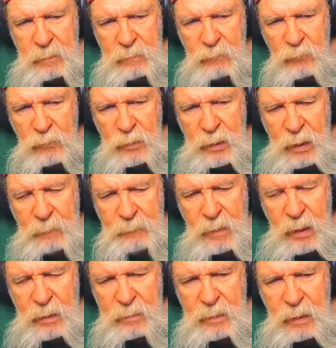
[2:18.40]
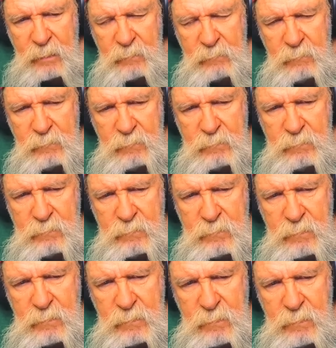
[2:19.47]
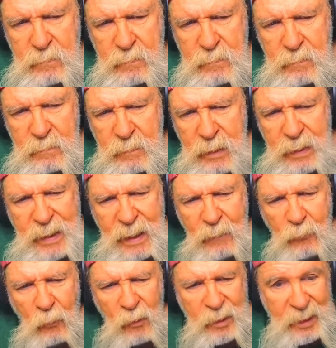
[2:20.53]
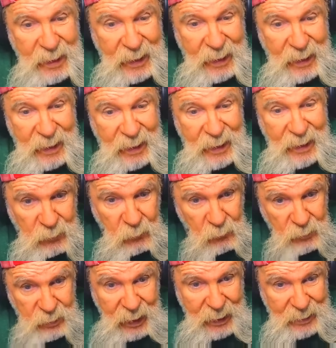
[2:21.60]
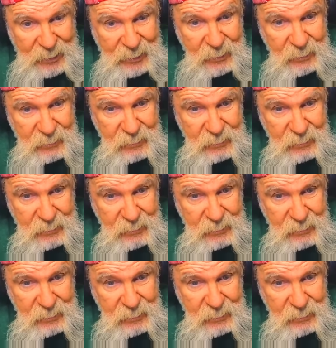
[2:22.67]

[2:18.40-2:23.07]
Wouldn't that make that... Isn't that working an angle, kind of?